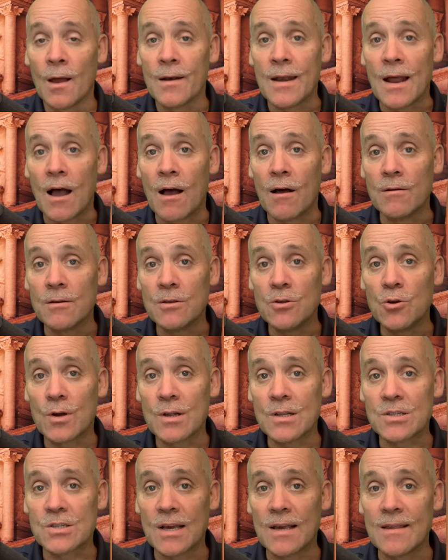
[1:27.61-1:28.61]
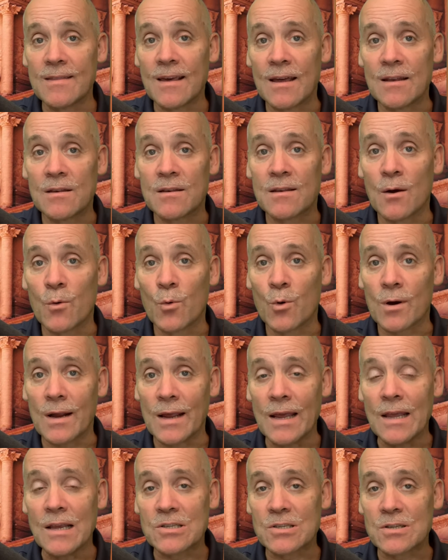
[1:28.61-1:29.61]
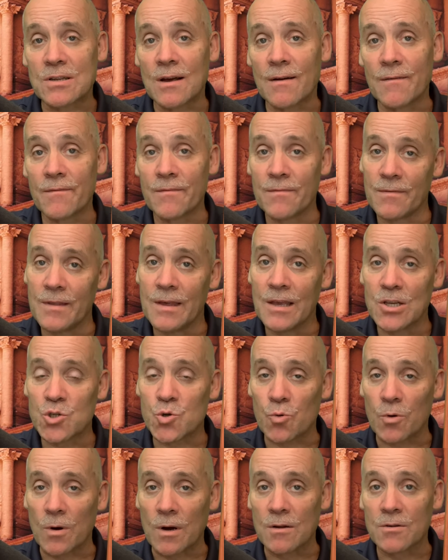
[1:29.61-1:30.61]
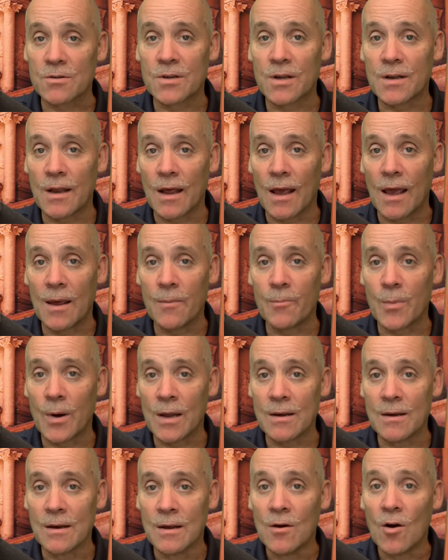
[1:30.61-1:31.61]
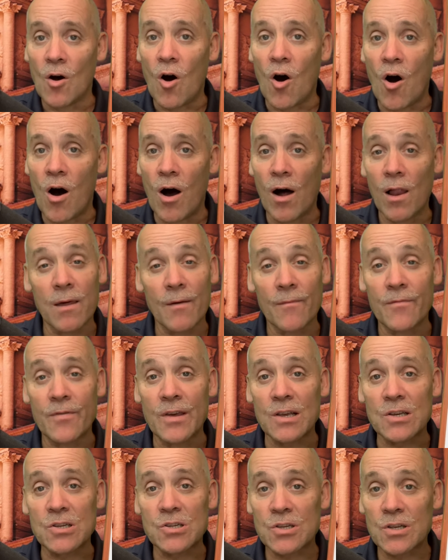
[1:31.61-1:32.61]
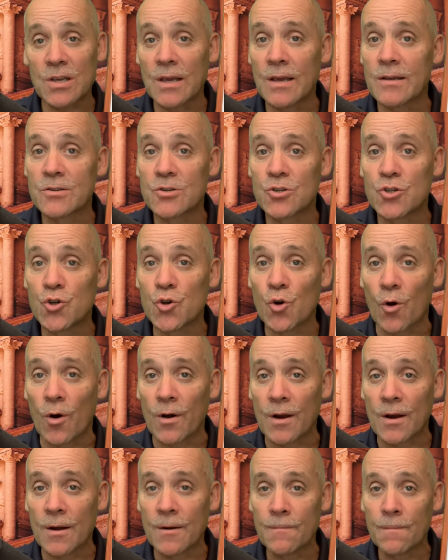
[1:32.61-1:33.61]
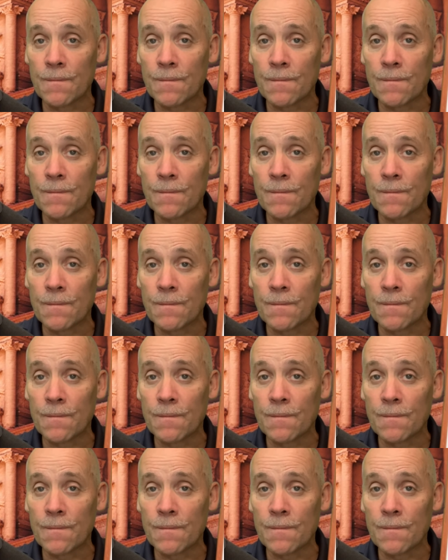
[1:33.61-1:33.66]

Now, you can see that we're east of Israel today, but all of this is Jordan.